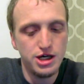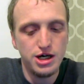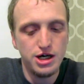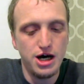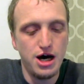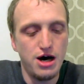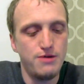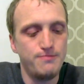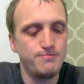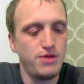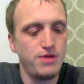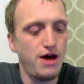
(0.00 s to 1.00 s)

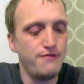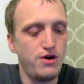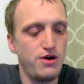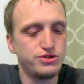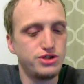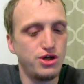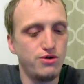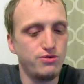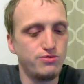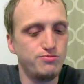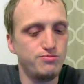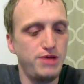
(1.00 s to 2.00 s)
I've
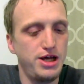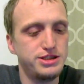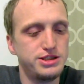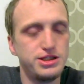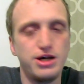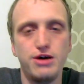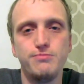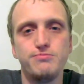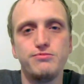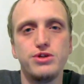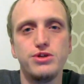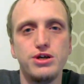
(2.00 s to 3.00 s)
also made some
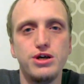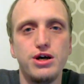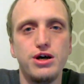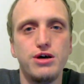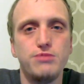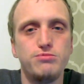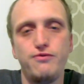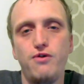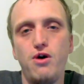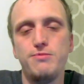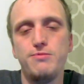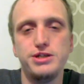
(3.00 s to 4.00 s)

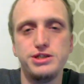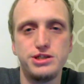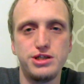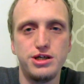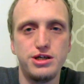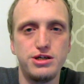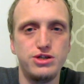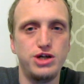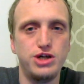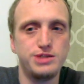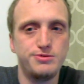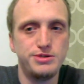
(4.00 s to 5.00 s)
performance
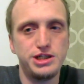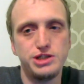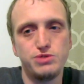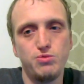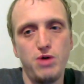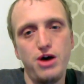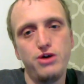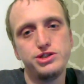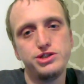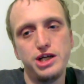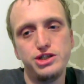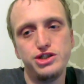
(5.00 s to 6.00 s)
adjustments as well,
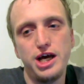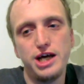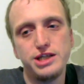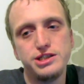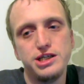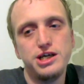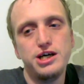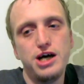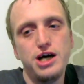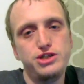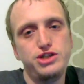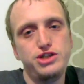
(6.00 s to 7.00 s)
such as
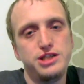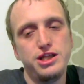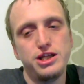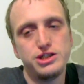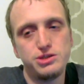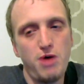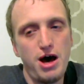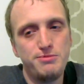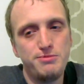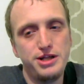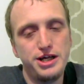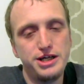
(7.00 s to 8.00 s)
adjusting the
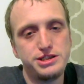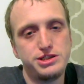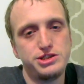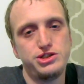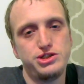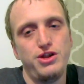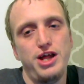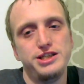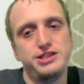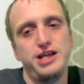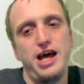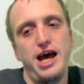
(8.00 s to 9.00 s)
swappiness so
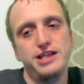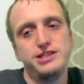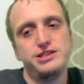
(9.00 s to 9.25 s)
that's at